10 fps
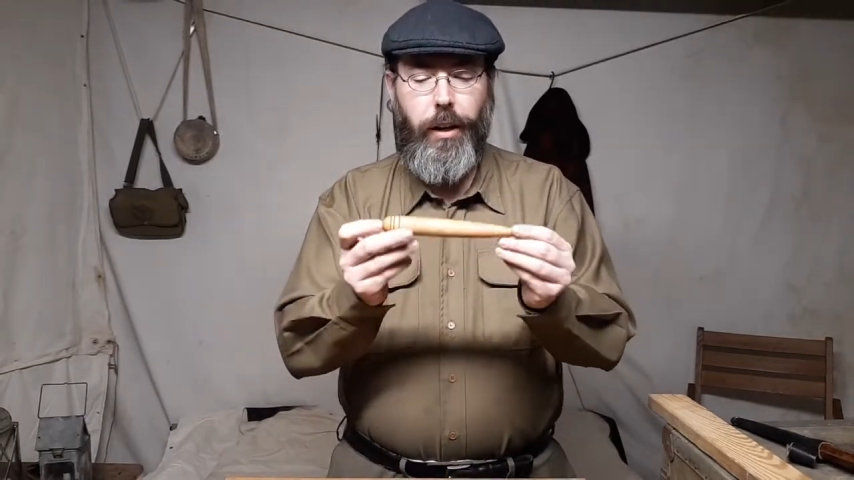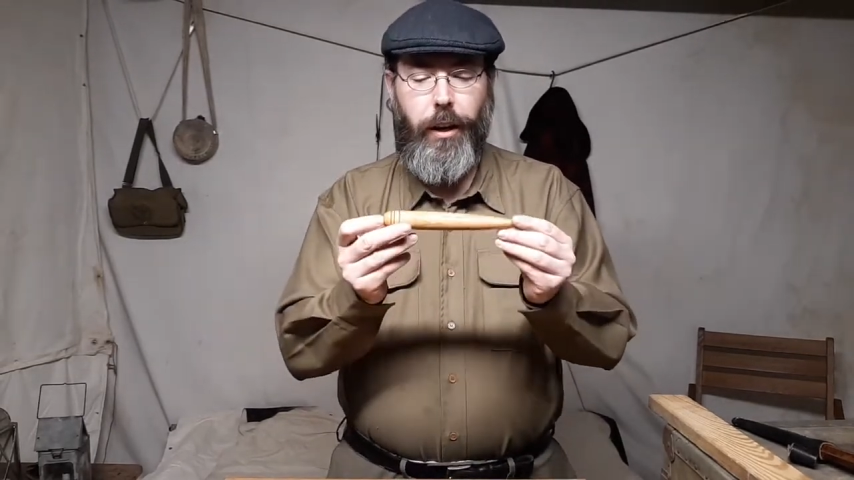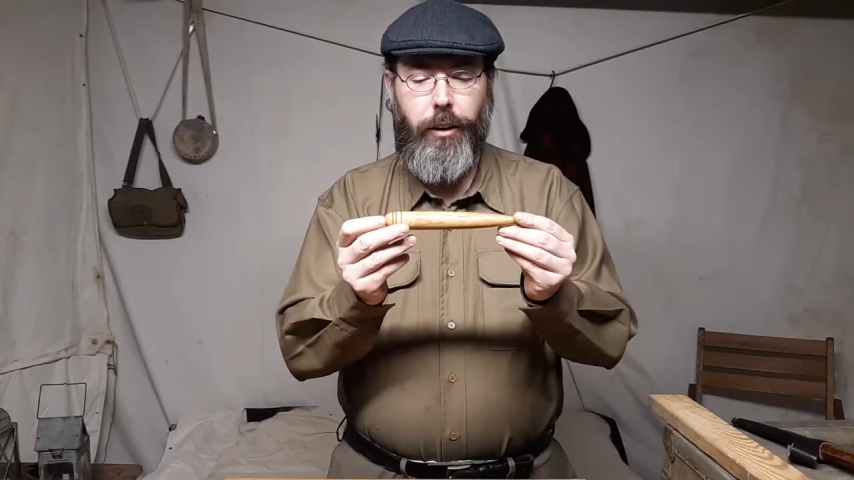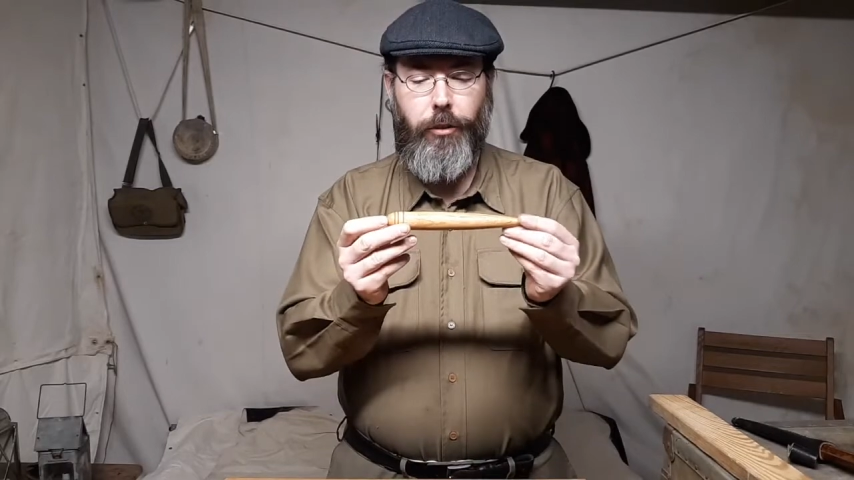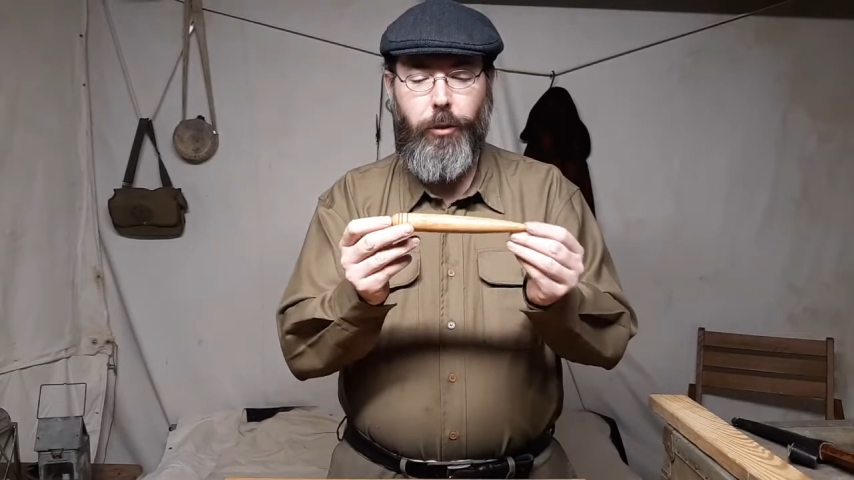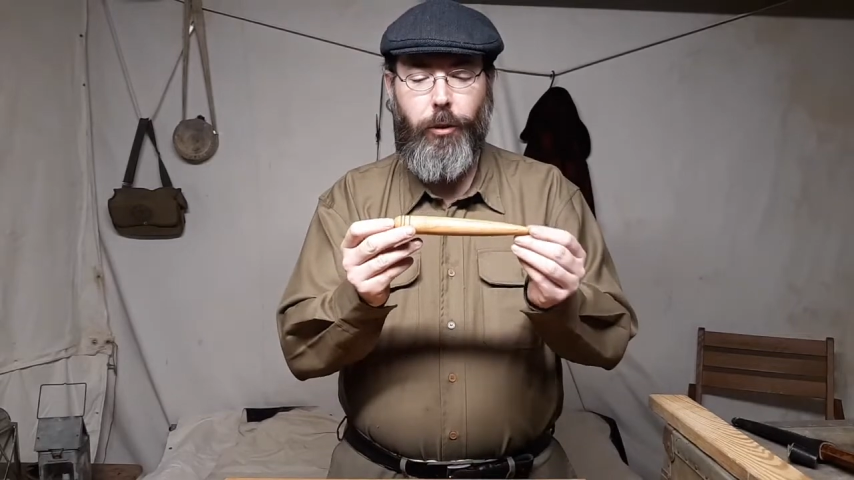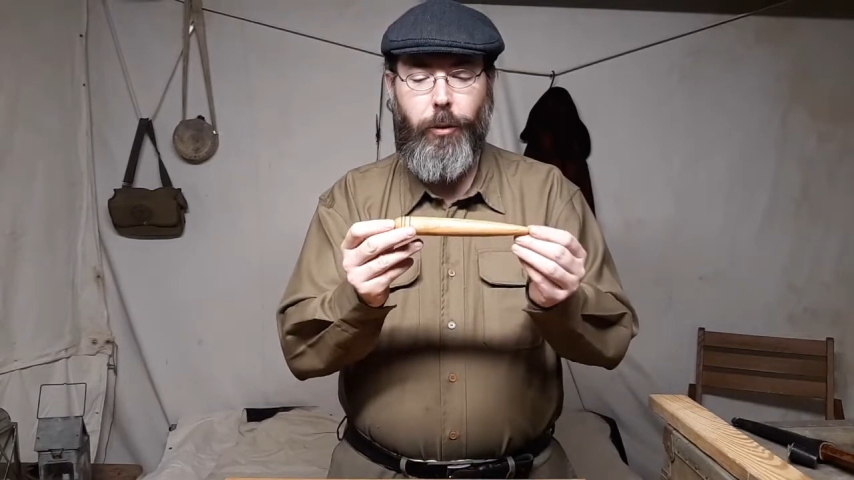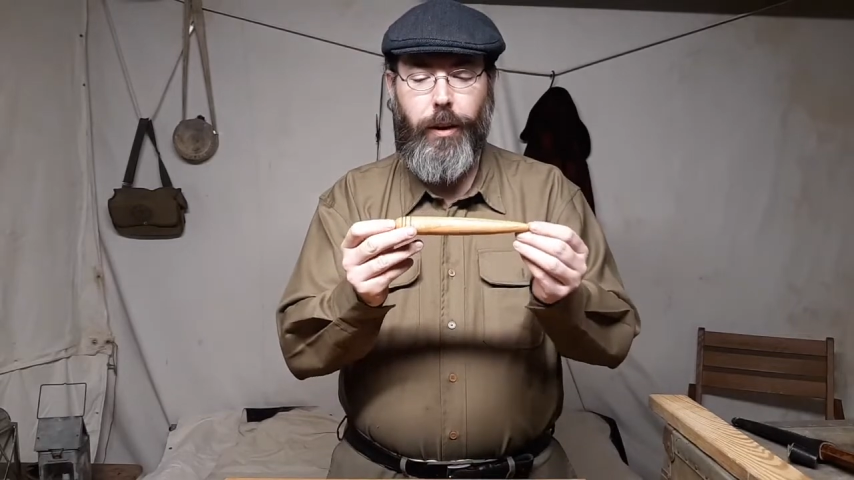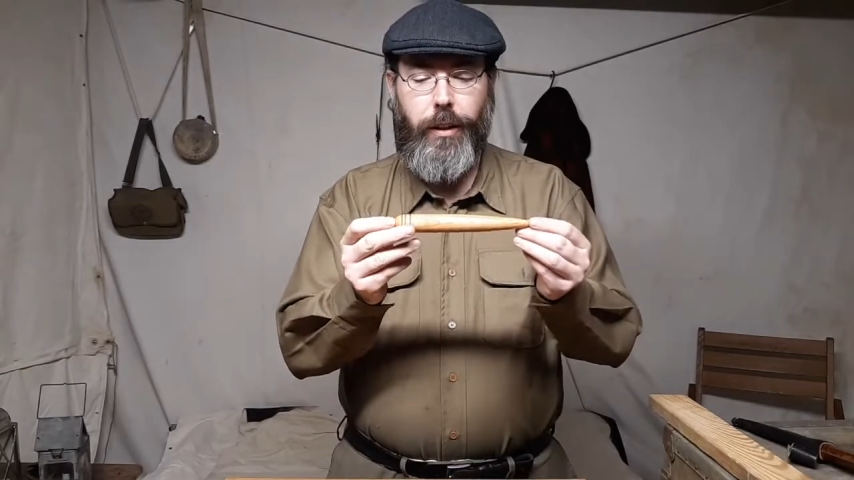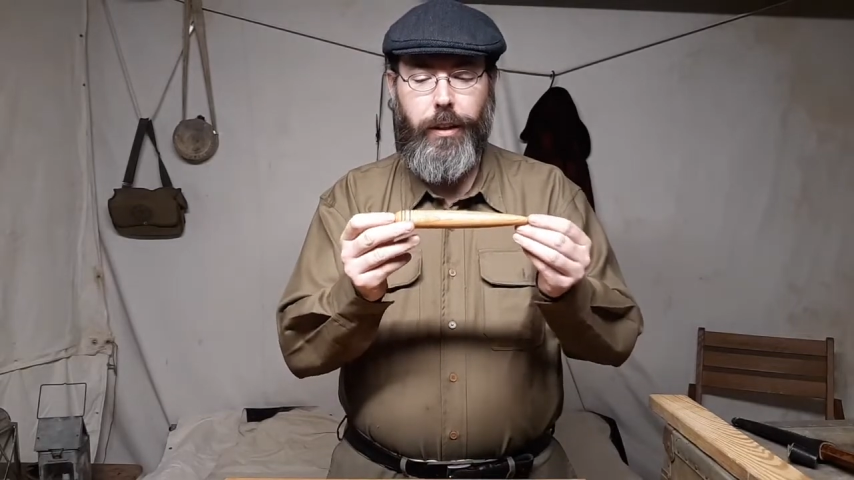And due
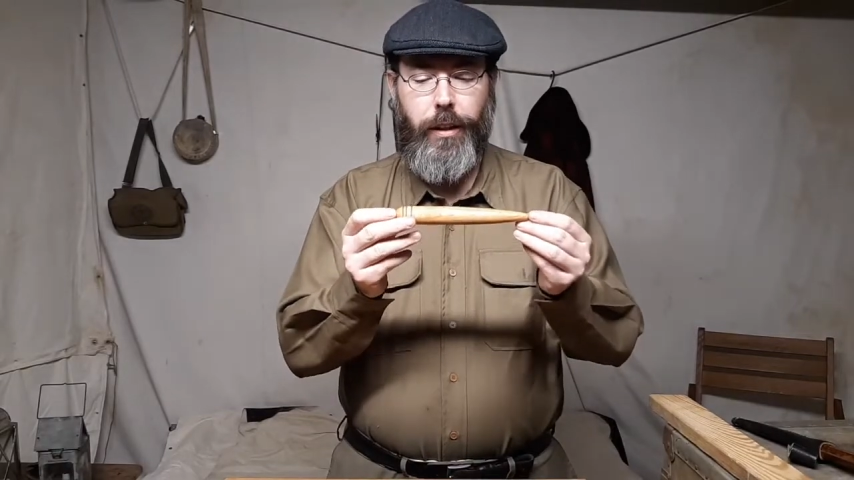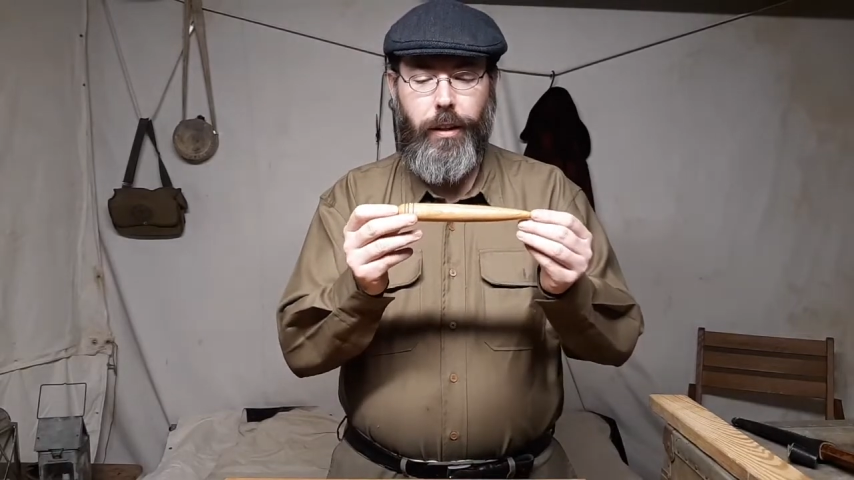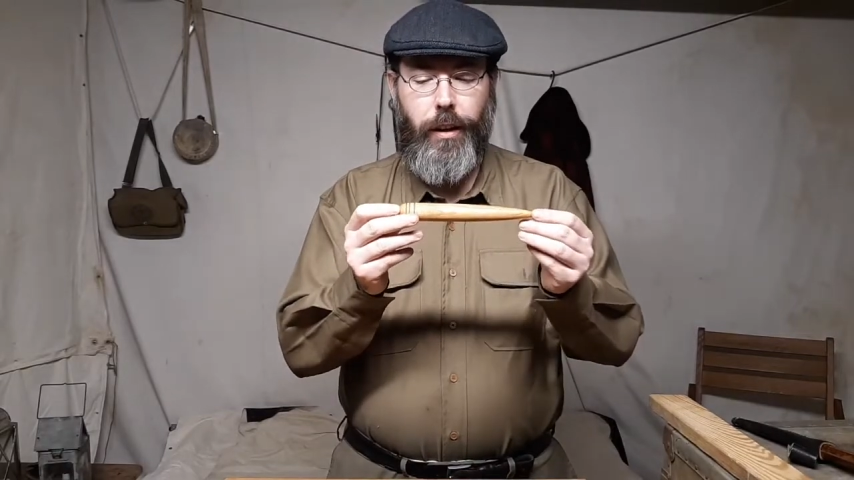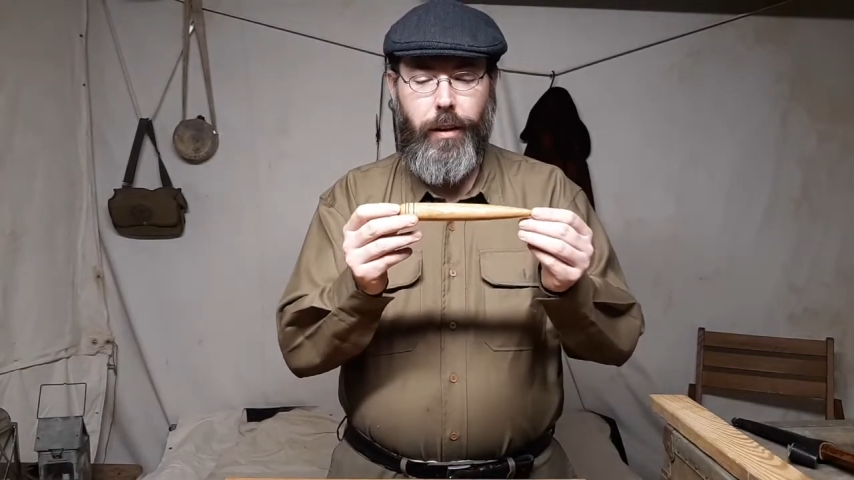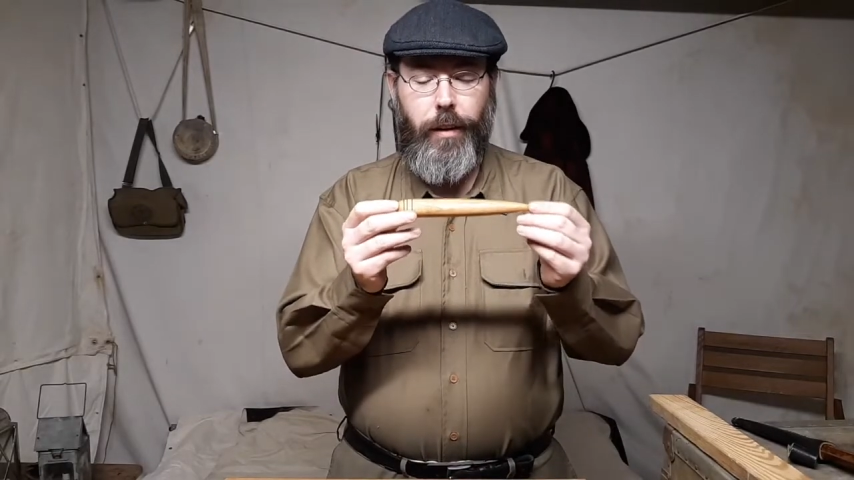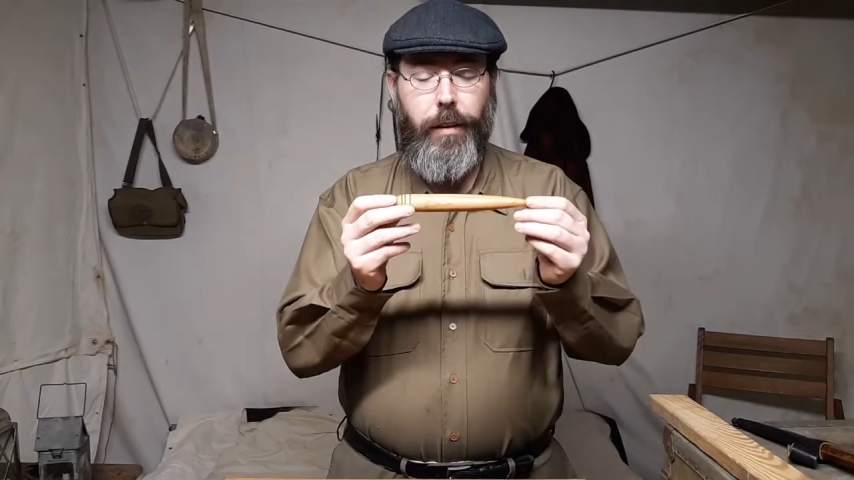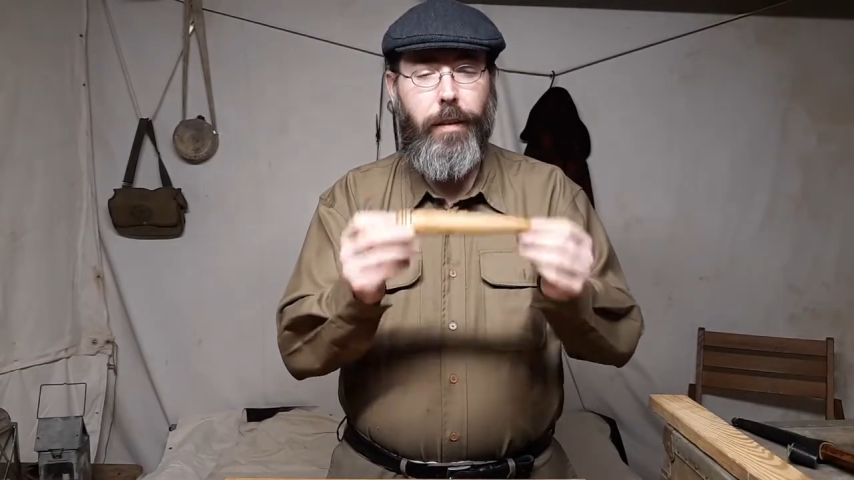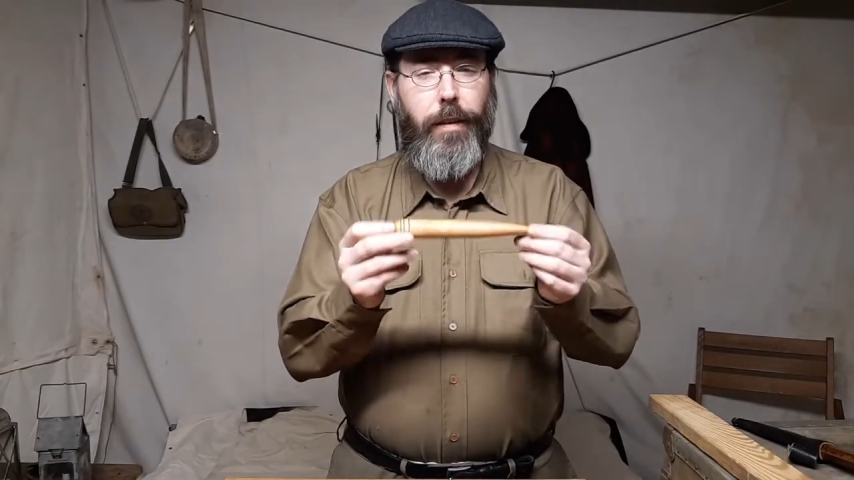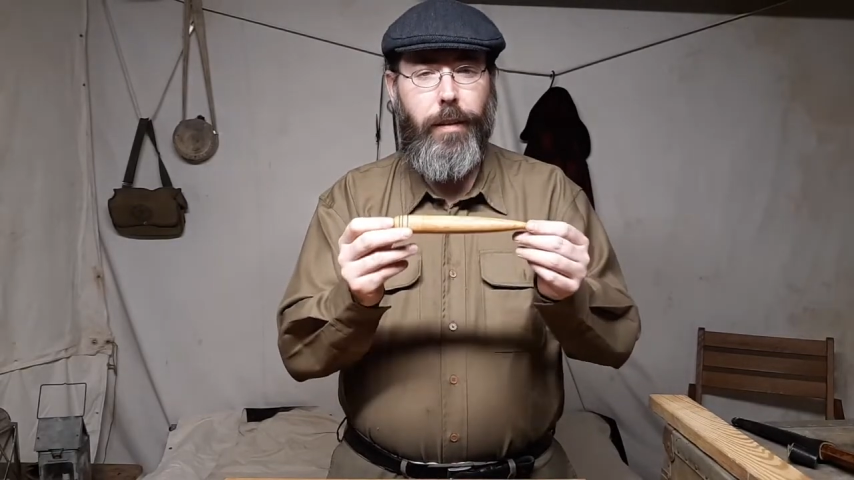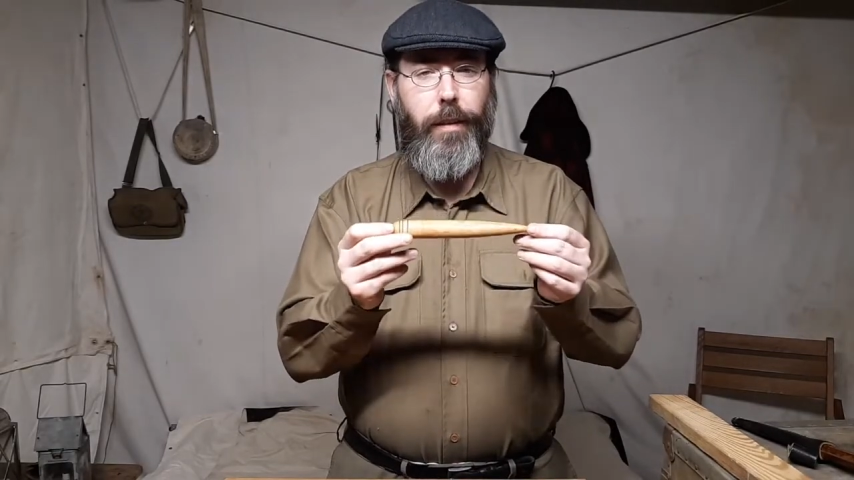to its uh,
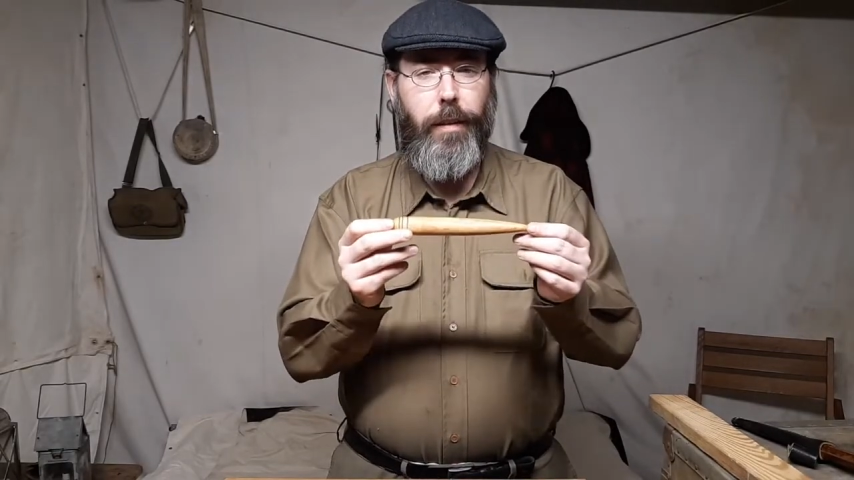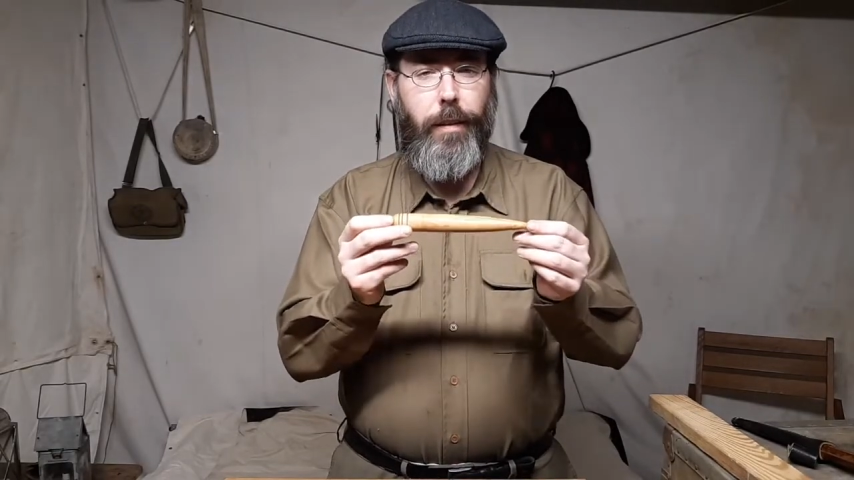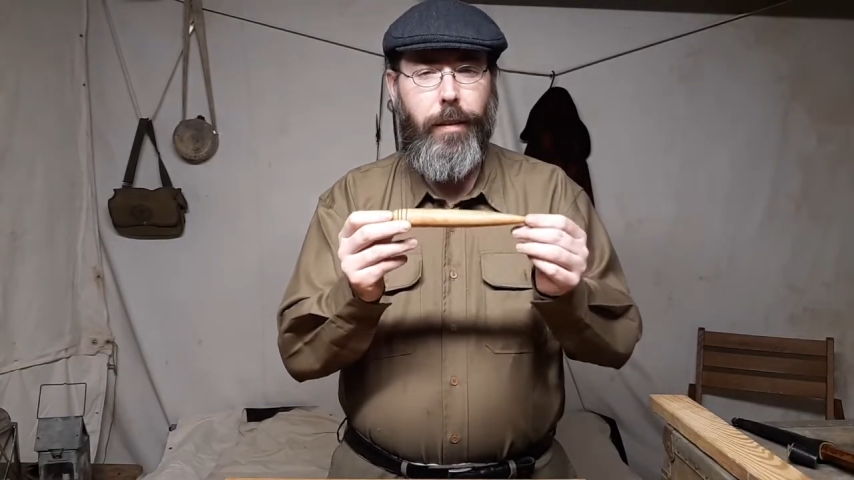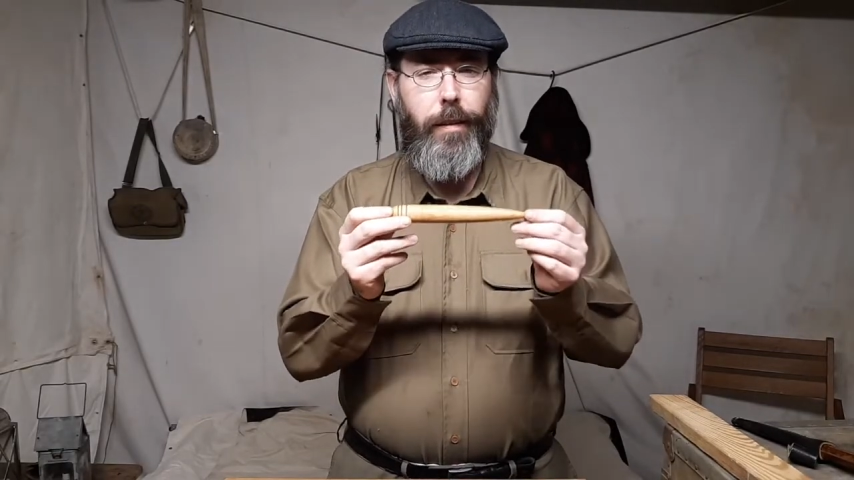the,